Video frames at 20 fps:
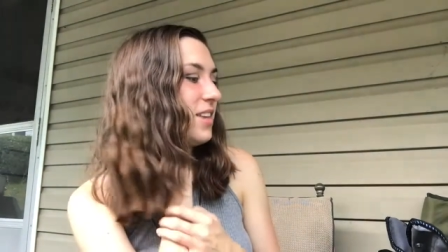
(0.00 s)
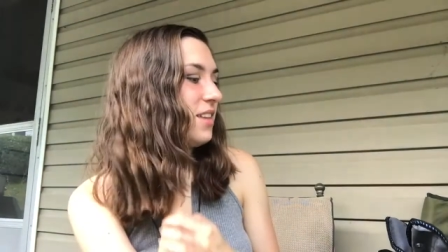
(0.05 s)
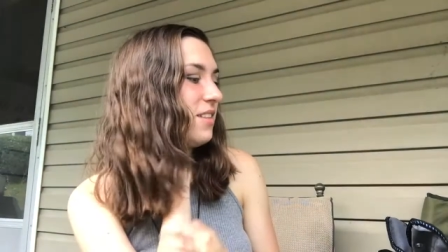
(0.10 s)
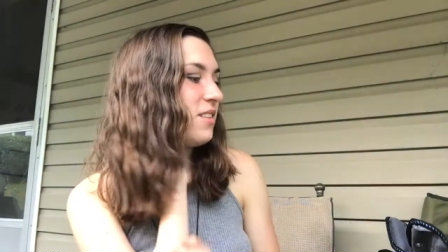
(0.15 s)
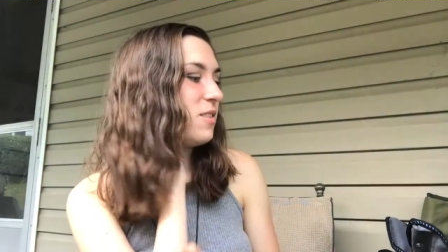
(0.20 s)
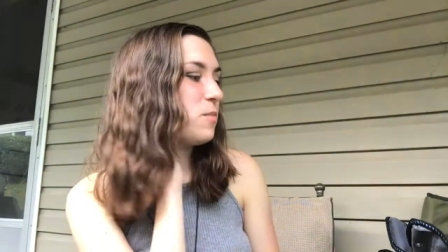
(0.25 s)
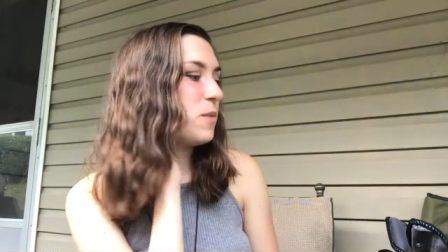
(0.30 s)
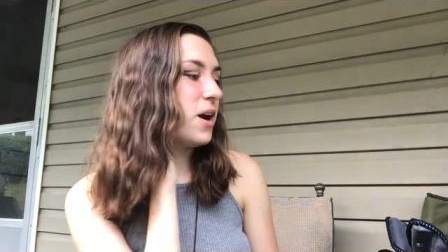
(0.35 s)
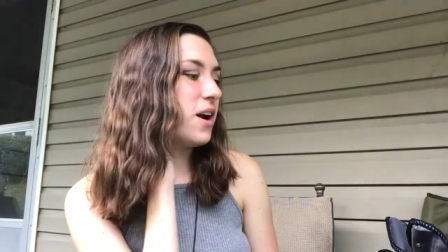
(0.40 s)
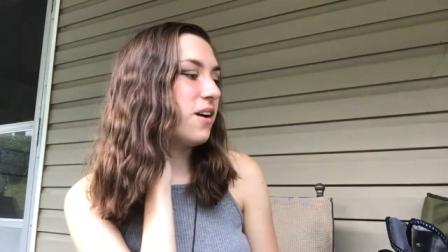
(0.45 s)
get
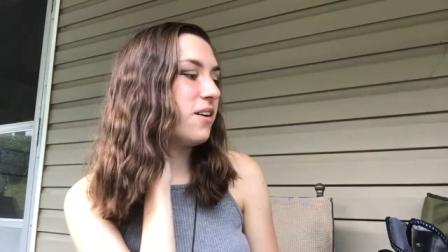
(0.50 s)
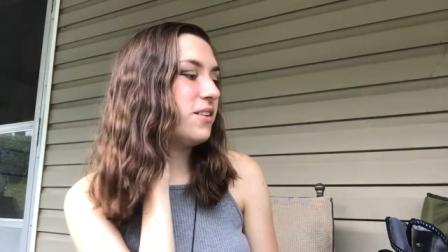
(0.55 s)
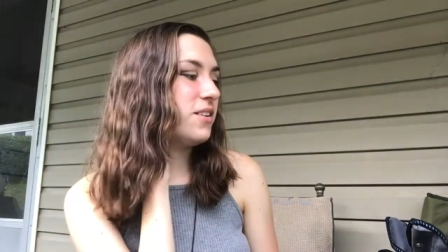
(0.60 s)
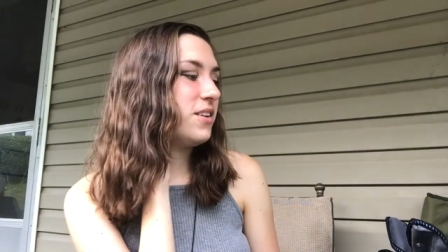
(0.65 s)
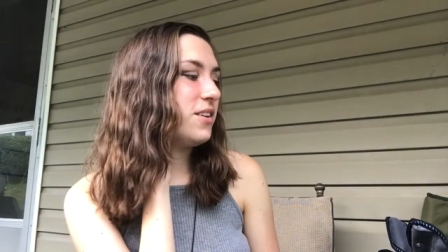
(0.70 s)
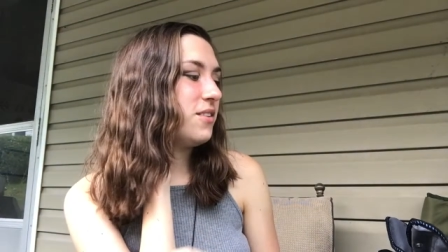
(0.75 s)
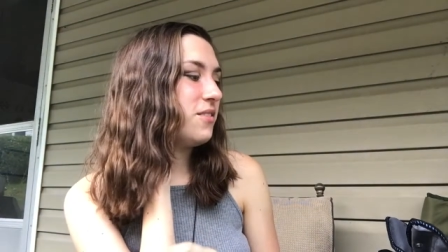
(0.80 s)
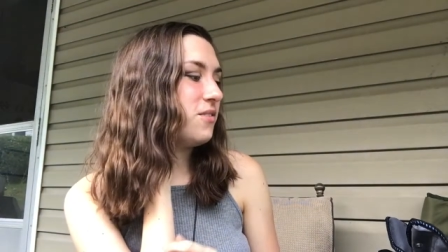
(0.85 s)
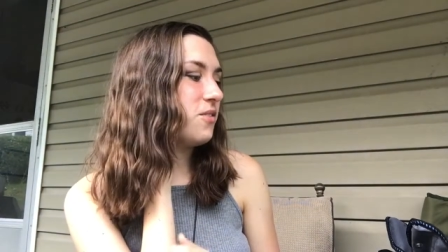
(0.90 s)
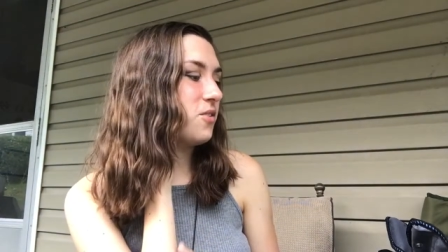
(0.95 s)
inspired
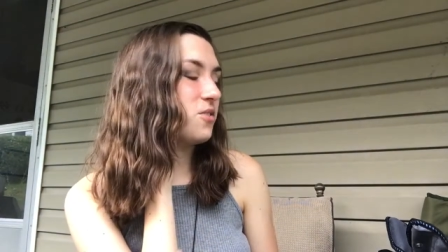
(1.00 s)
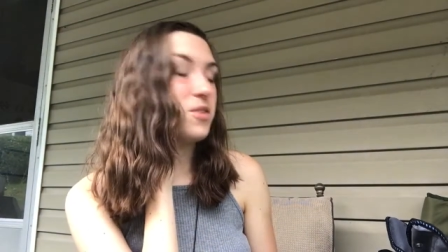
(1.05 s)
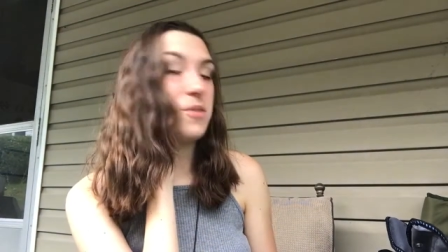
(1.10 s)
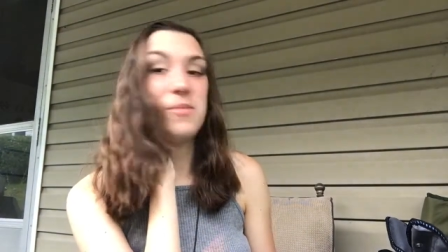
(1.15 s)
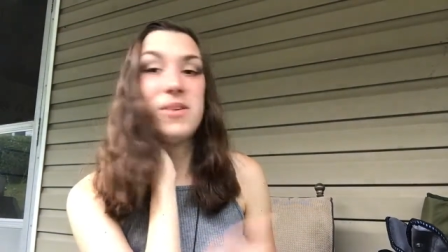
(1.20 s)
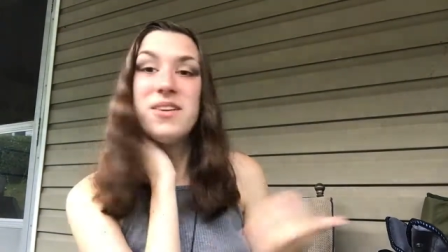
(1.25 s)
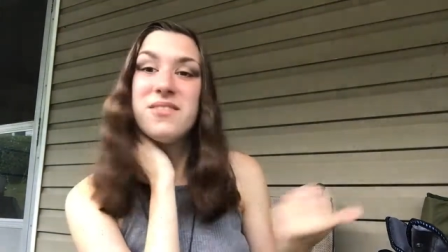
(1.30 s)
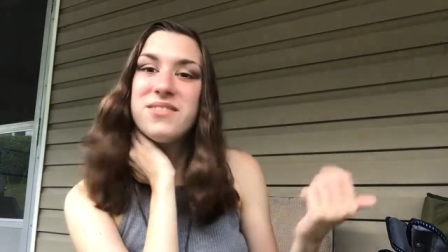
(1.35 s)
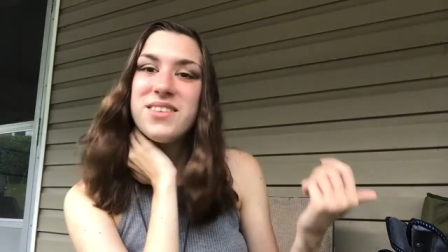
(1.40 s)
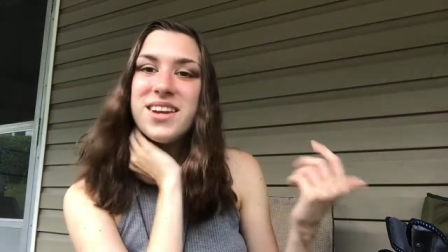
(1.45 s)
for
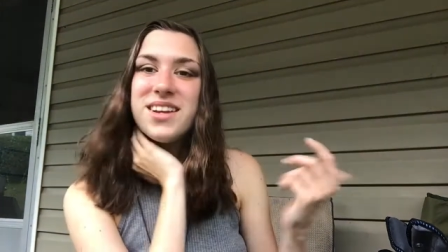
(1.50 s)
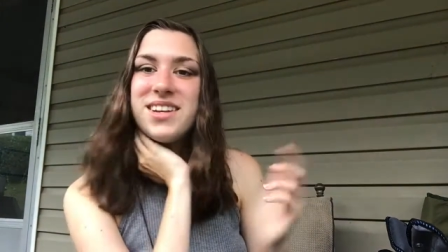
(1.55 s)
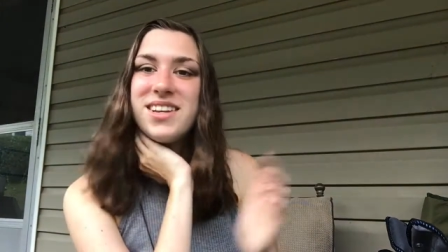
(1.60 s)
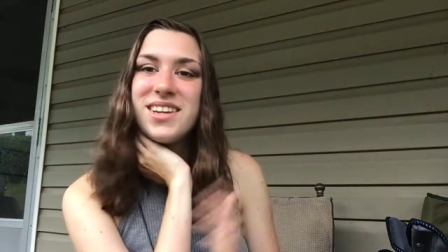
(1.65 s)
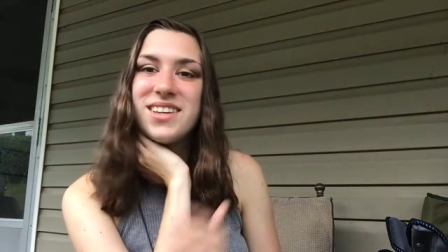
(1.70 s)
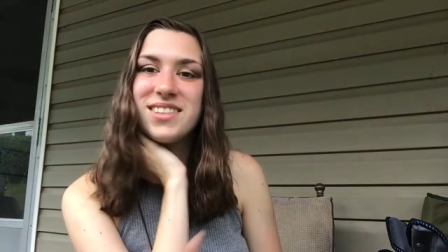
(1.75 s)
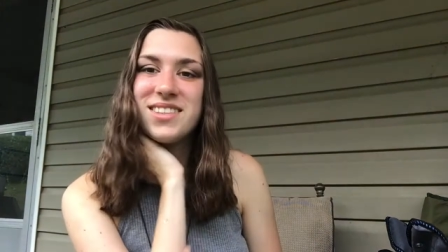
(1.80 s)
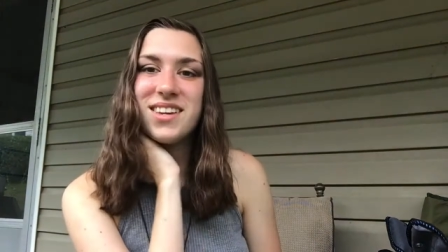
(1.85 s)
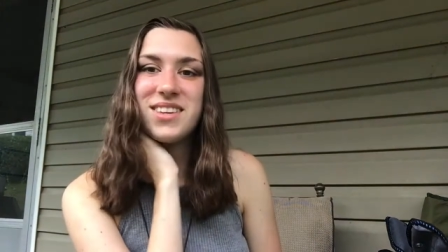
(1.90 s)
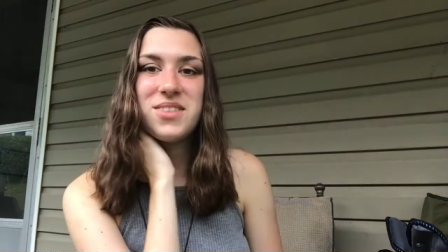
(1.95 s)
some gift
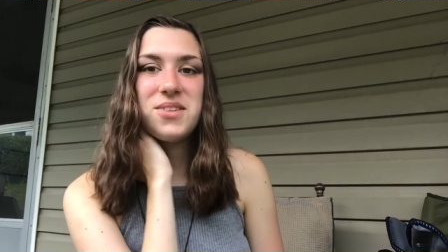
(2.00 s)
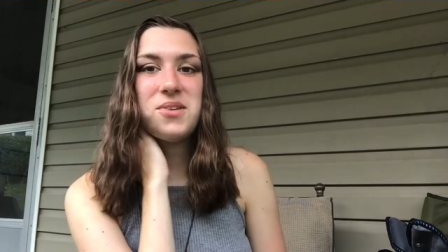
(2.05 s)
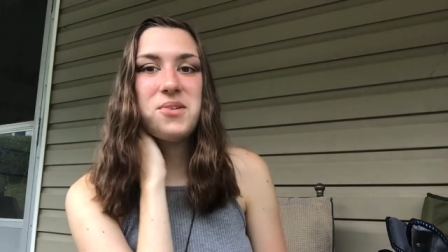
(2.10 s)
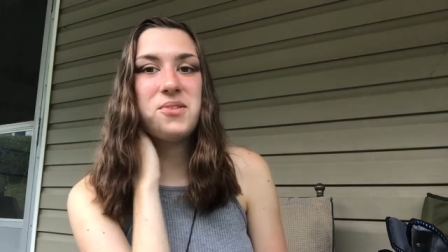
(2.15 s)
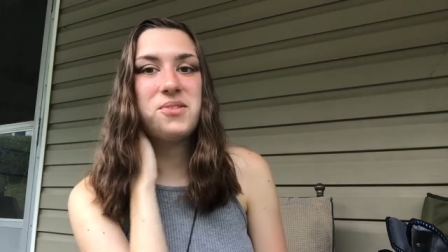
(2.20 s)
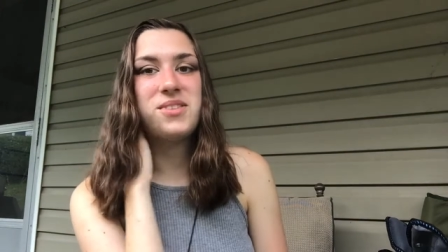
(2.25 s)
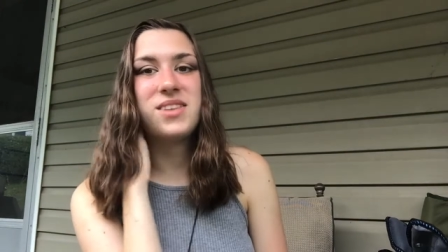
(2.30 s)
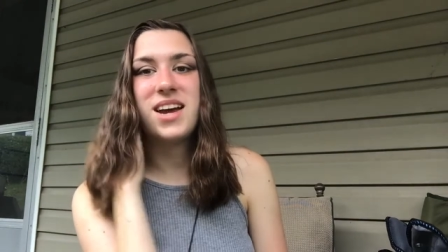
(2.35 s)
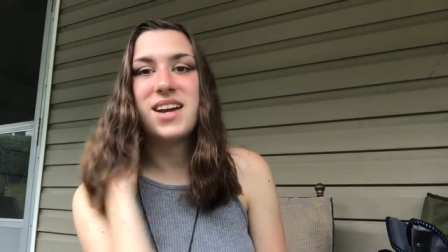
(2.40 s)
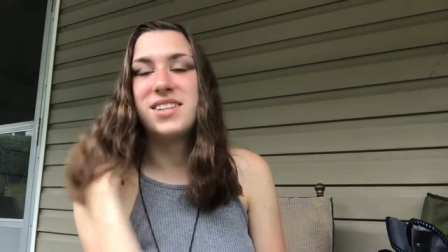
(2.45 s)
ideas, like the
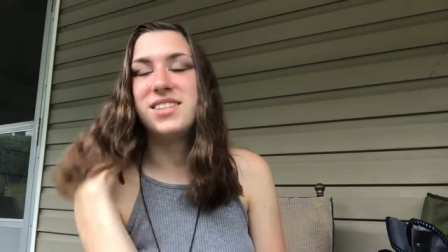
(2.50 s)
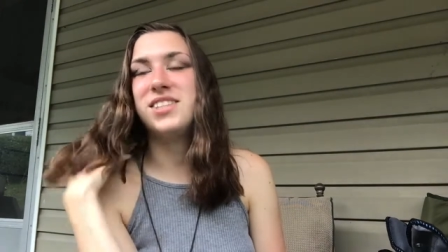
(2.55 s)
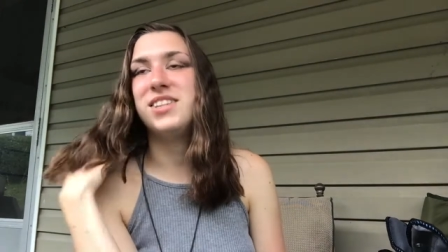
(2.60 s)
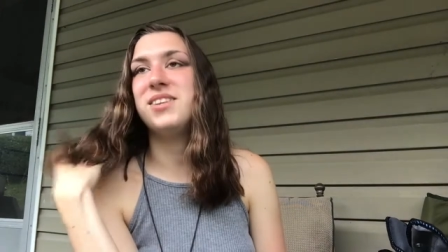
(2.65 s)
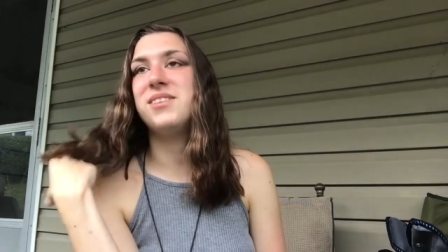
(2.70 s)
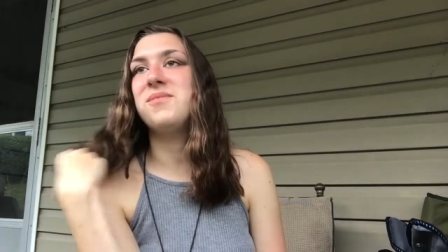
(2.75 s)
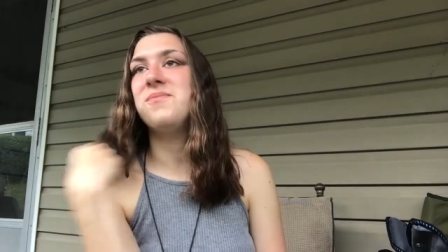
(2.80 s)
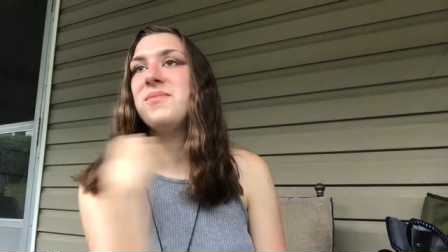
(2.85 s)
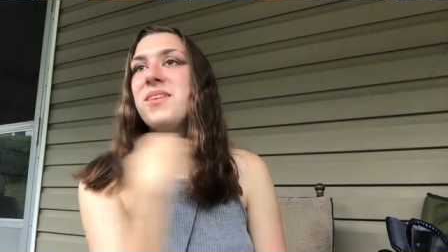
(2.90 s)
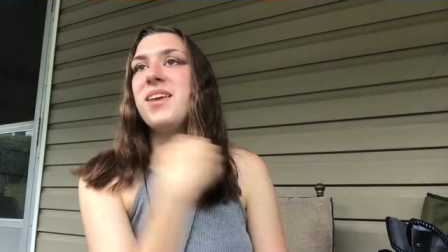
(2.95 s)
little statue.